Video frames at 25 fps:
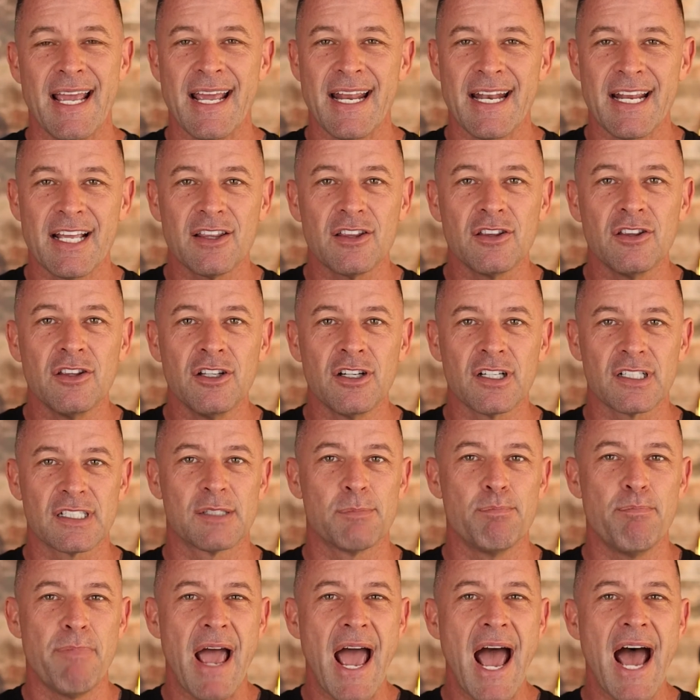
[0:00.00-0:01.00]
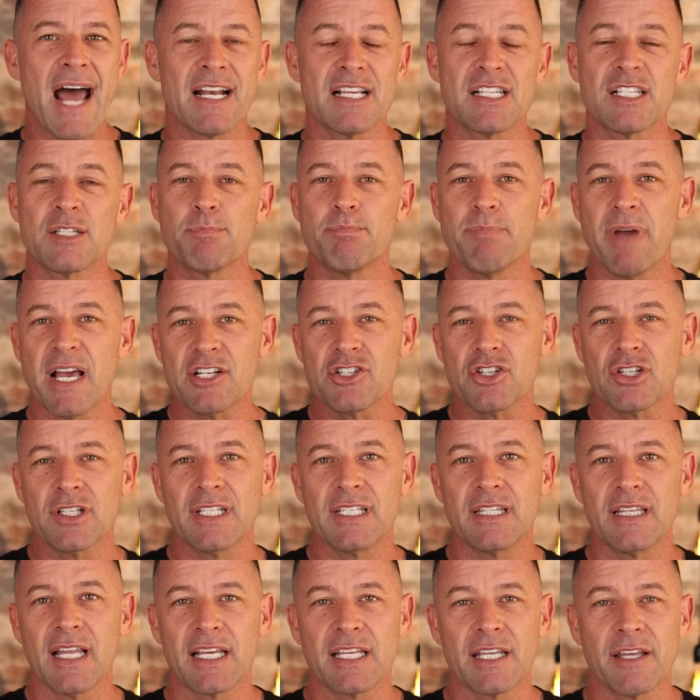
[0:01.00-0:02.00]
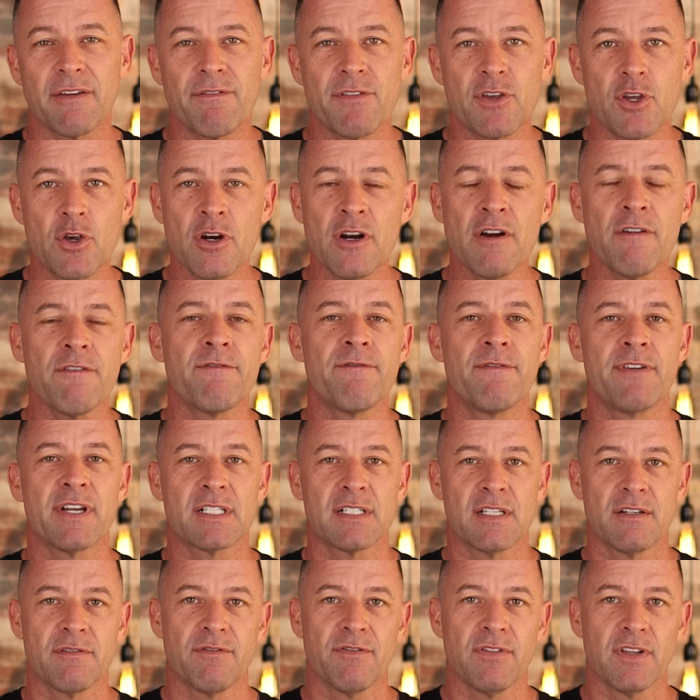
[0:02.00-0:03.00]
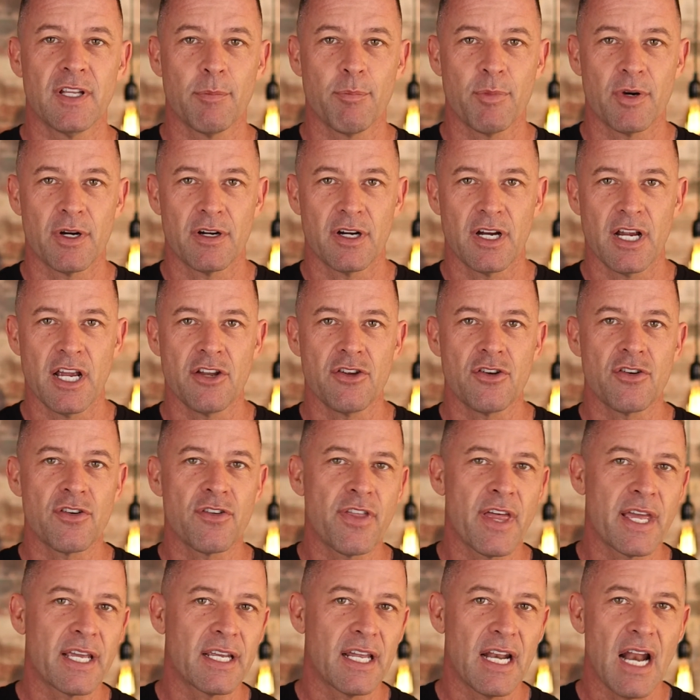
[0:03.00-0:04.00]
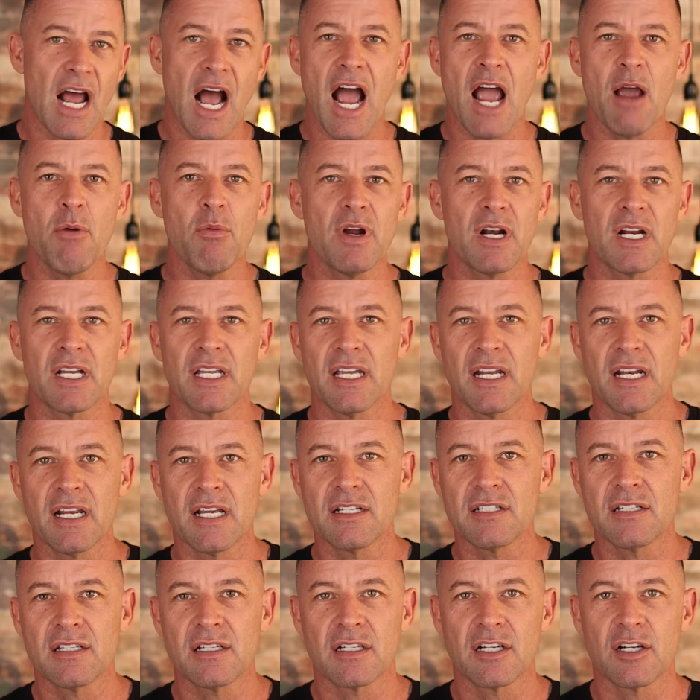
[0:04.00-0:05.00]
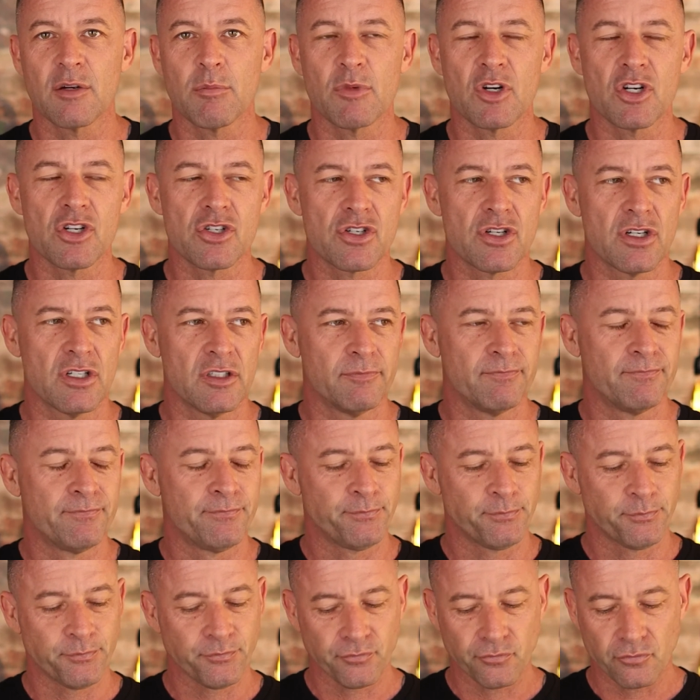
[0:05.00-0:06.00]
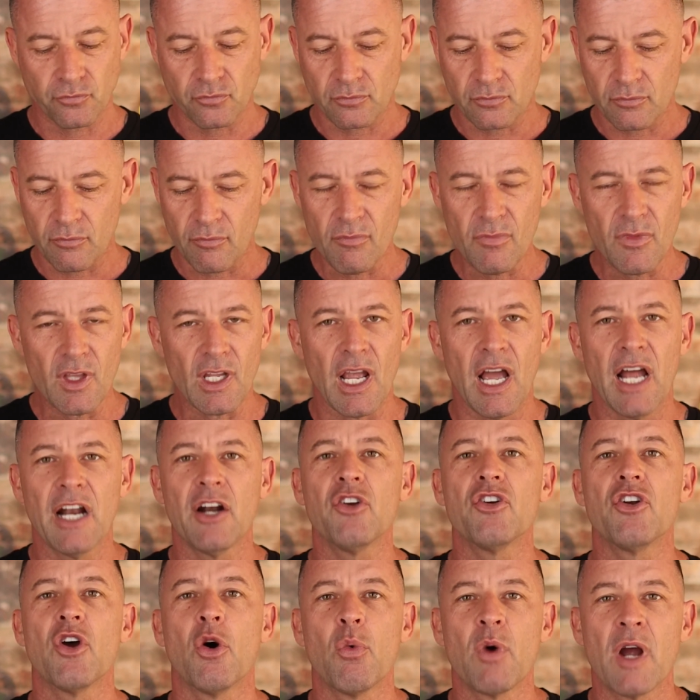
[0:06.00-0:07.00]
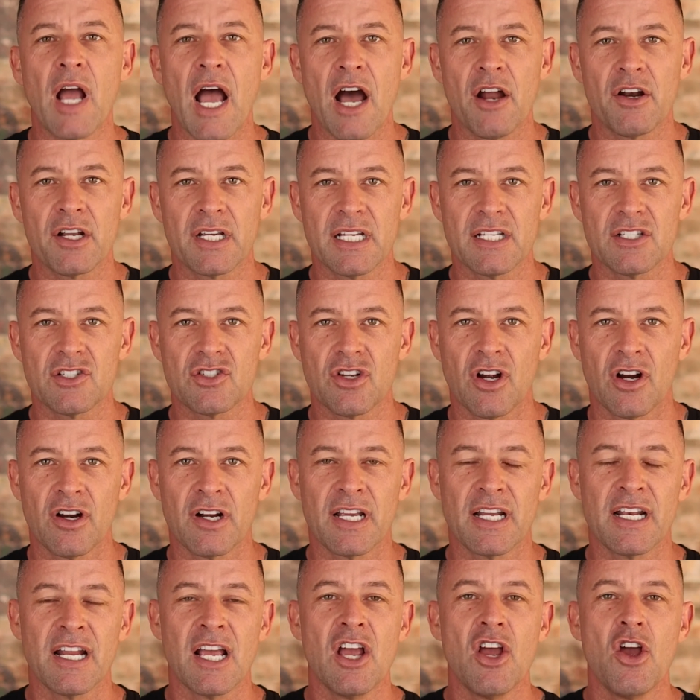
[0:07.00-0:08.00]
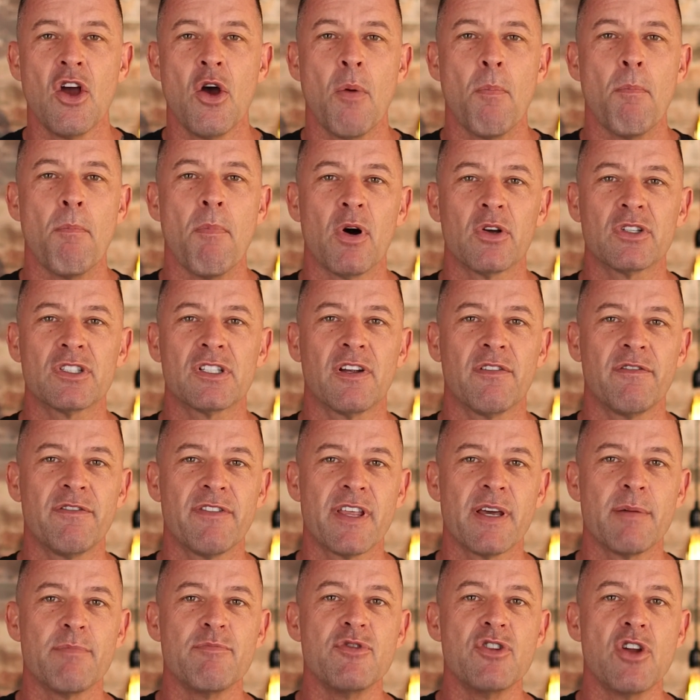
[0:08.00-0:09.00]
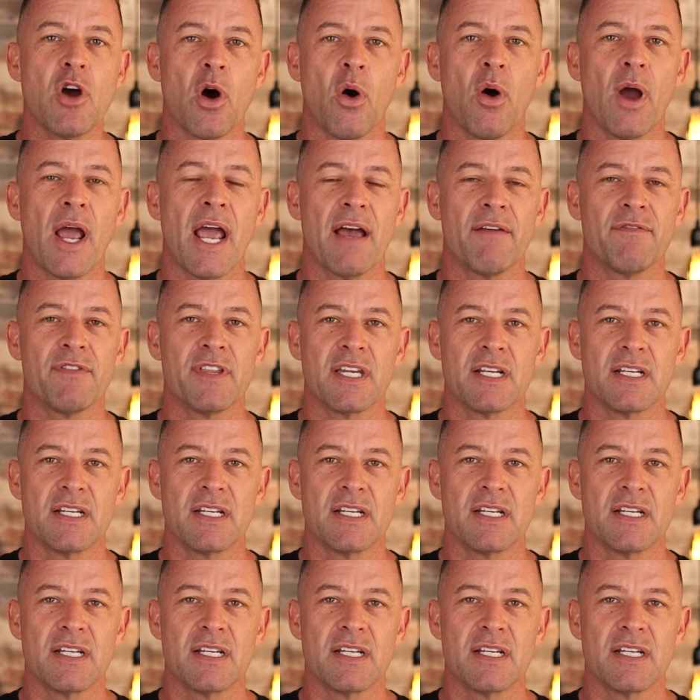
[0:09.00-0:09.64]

and it looks bad, especially like if you're a fix and flipper and you're thinking, I want to get into commercial, I don't know how to get started. Most of them don't have the